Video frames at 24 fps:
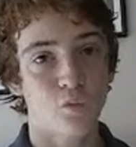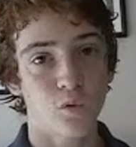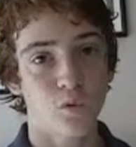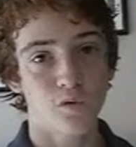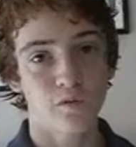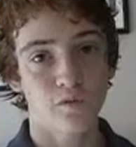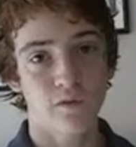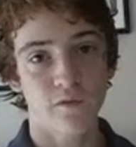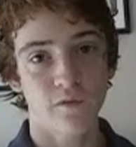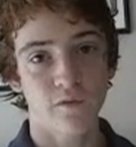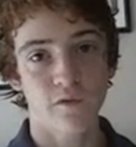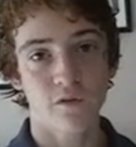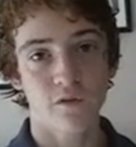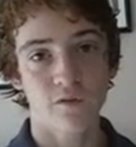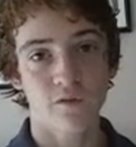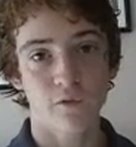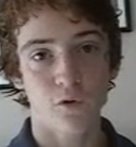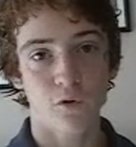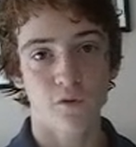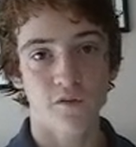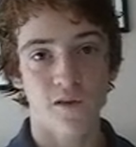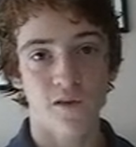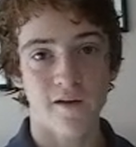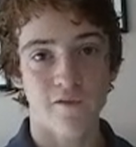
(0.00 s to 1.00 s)

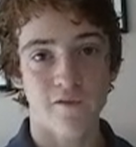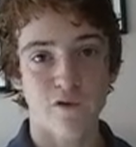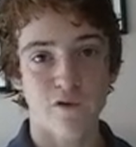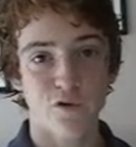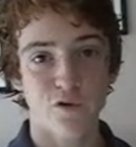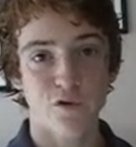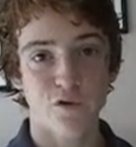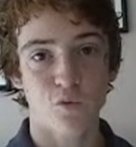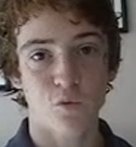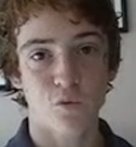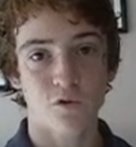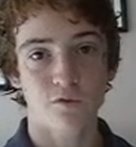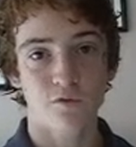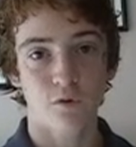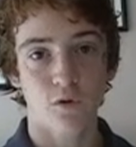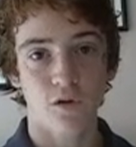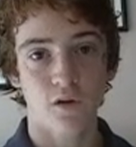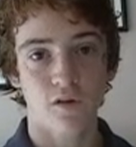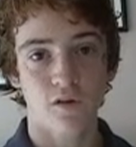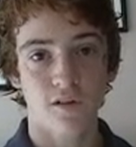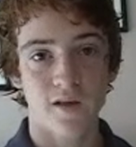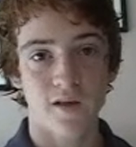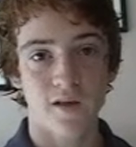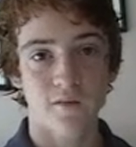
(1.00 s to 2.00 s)
154 is heavier than
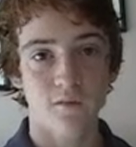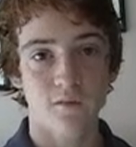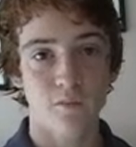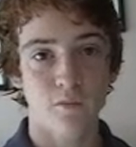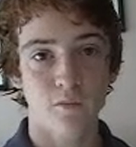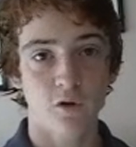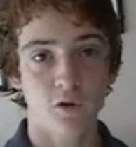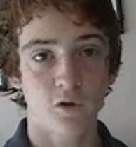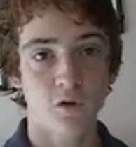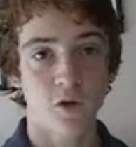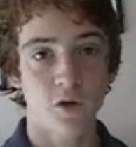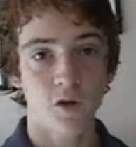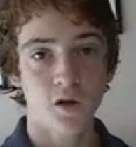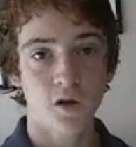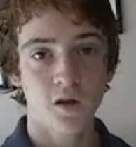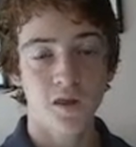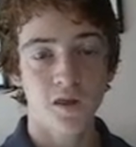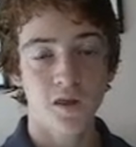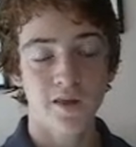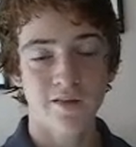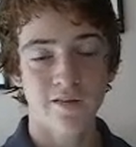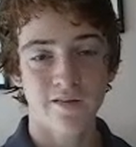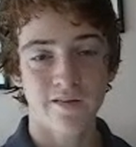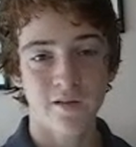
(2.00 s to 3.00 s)
147, but
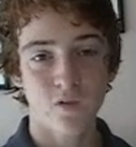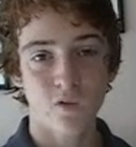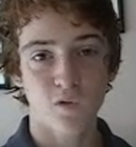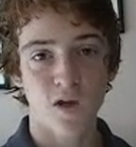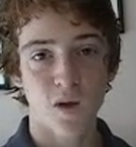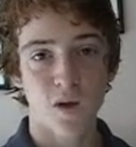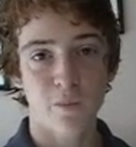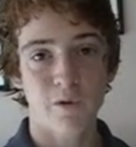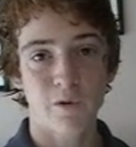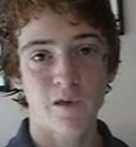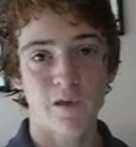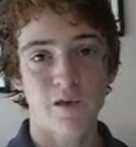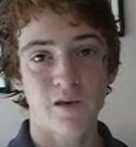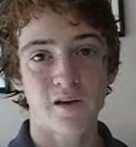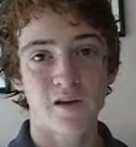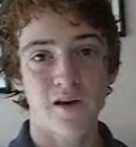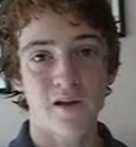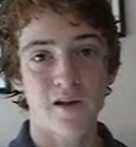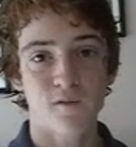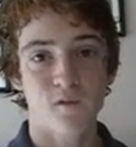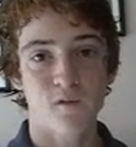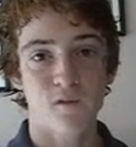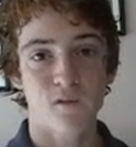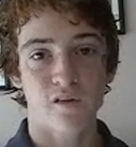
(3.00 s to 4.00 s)
he can still dominate
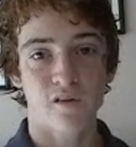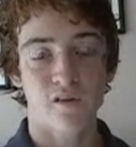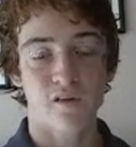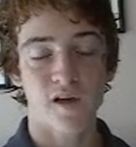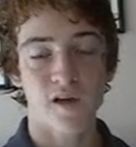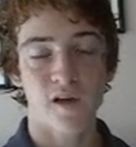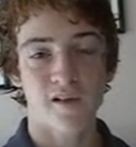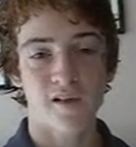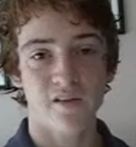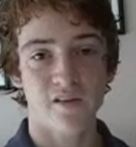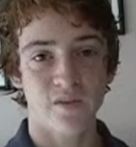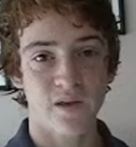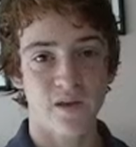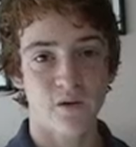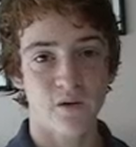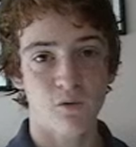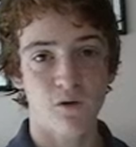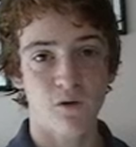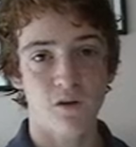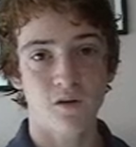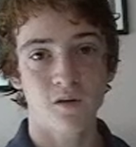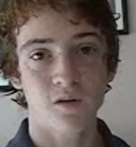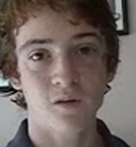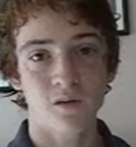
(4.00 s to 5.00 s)
guys with his size at that
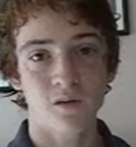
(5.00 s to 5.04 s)
weight.